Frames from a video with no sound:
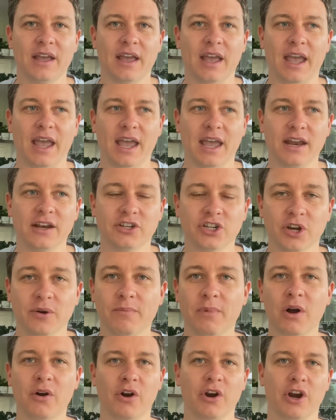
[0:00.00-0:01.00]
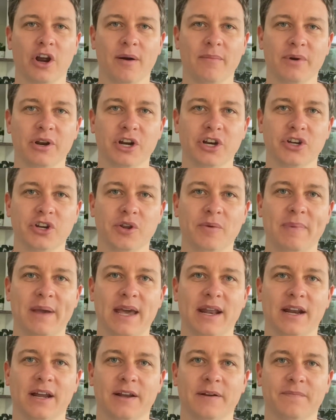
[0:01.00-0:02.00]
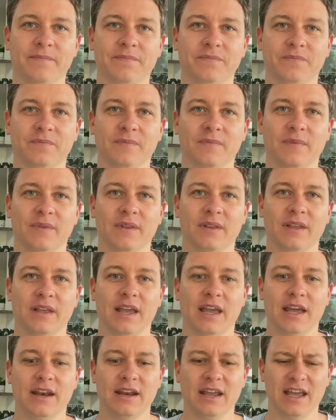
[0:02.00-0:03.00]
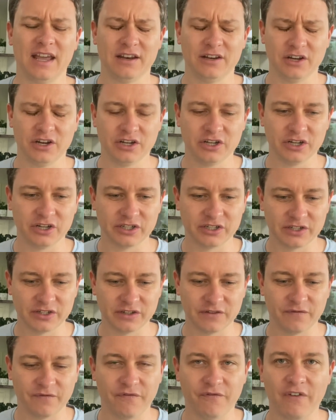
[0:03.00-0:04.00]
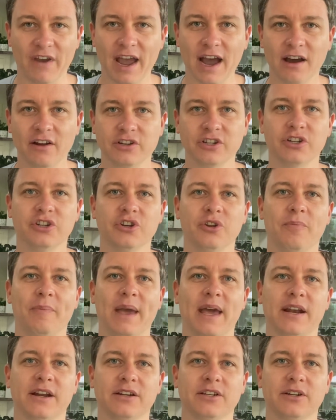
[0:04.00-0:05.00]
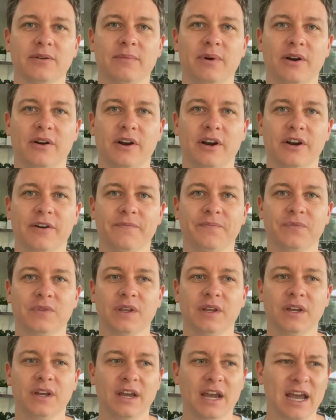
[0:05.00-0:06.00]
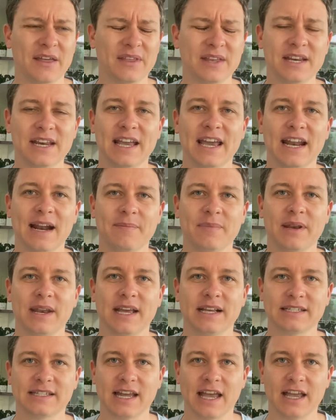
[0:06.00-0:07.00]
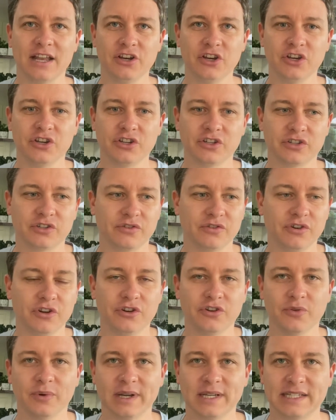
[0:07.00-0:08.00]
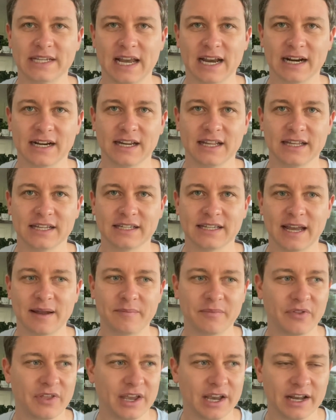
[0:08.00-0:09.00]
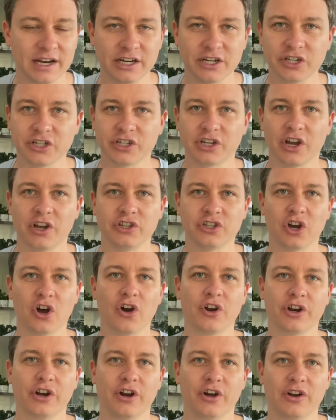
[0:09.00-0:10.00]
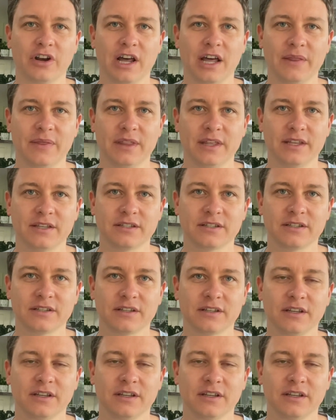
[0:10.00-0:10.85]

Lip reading: And tomorrow I'm going to do better. And you just vow to do better tomorrow. And then you get up the next day and you do exactly the same thing. And it just goes on and on like this.